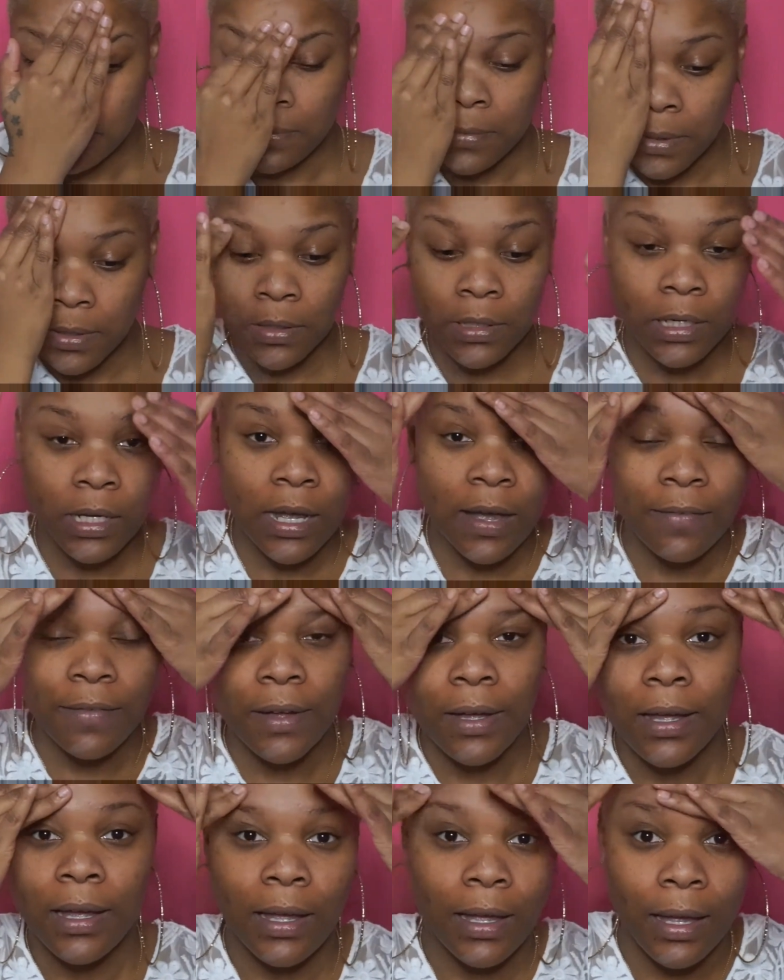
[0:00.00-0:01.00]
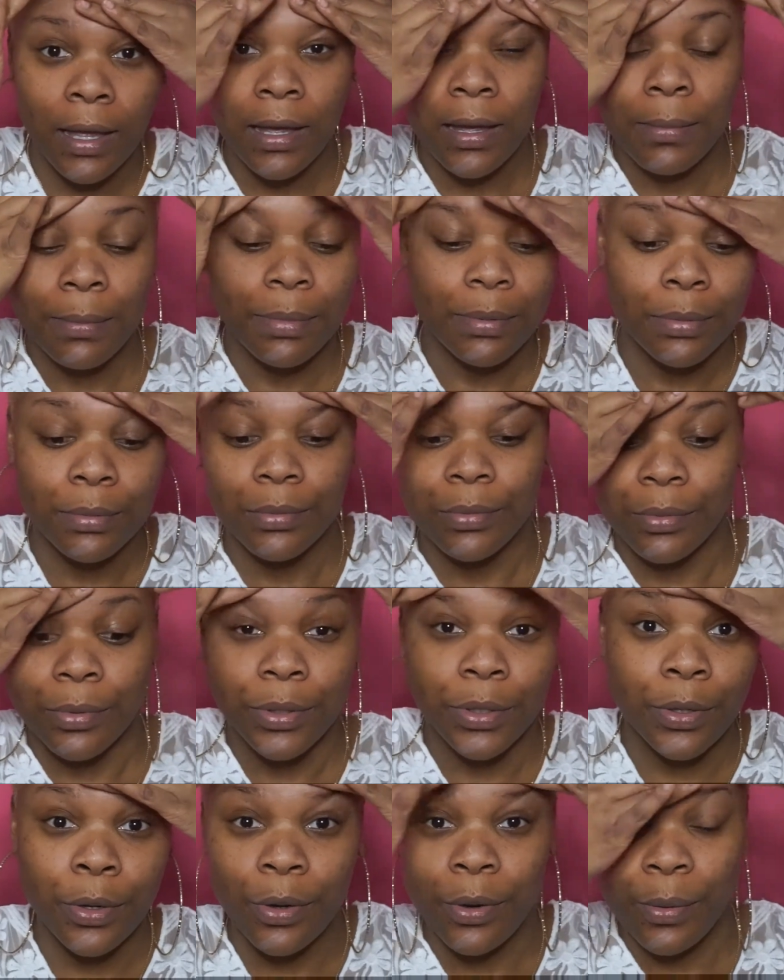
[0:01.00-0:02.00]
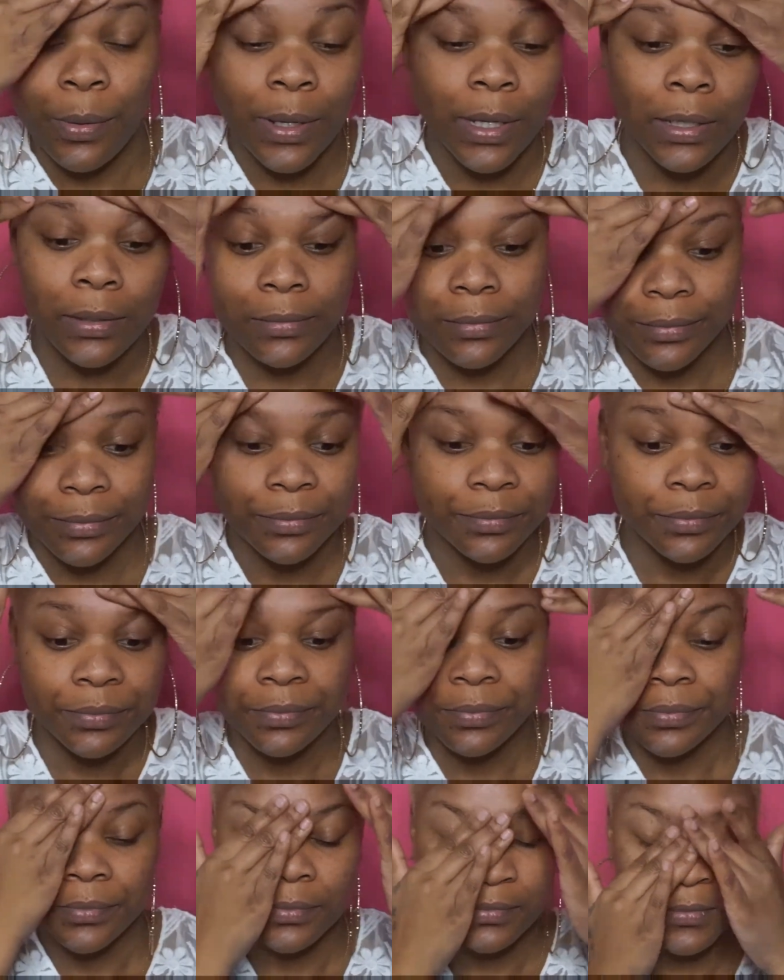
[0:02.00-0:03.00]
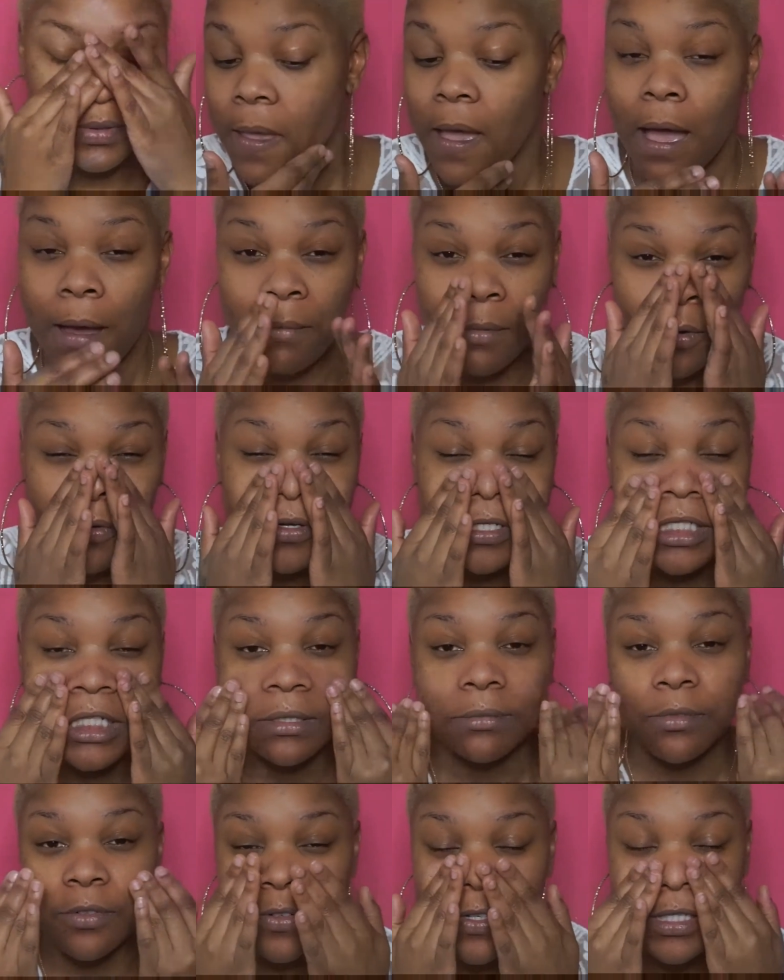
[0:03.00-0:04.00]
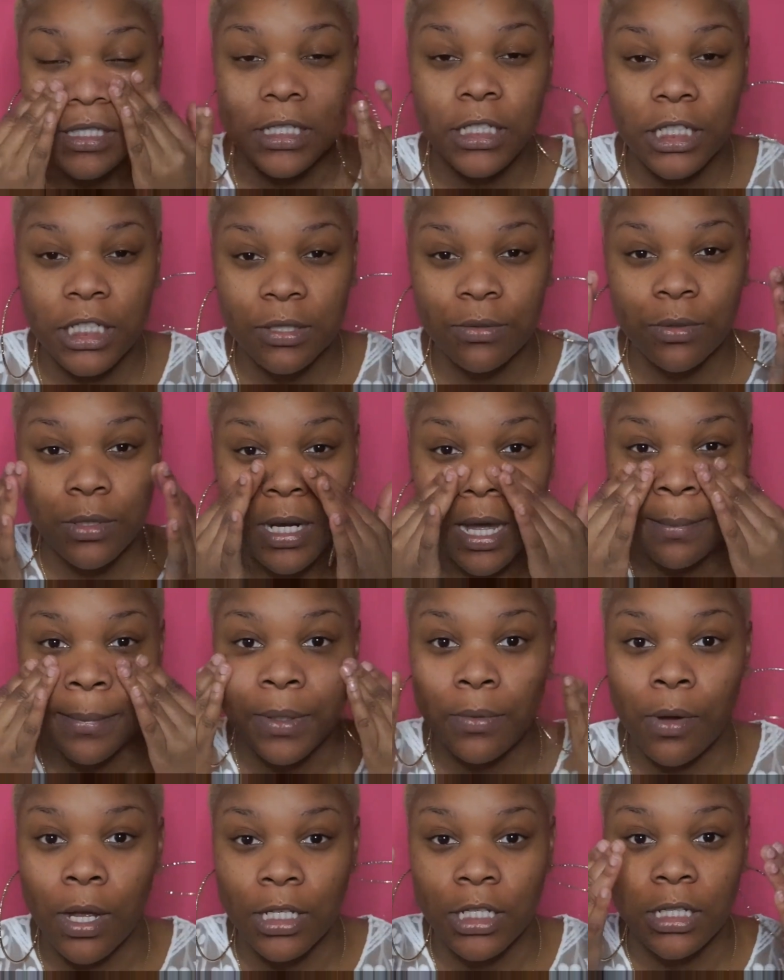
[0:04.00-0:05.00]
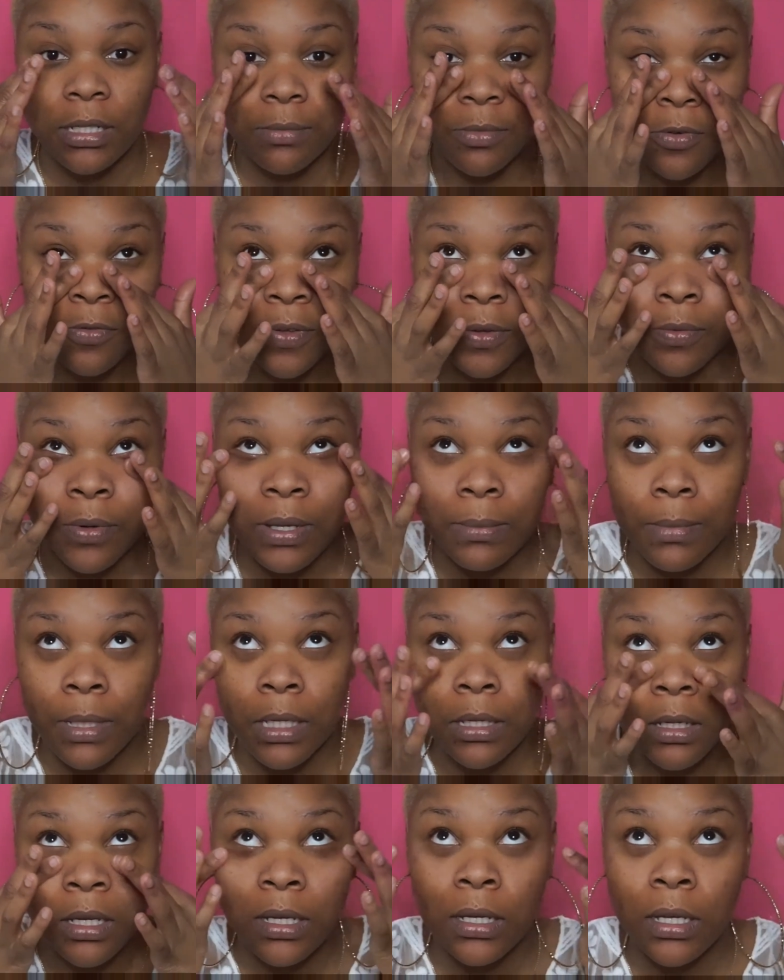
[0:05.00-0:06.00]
We're going to cover her up real quick. I'm going to the movies and she will not be watching the movie with me.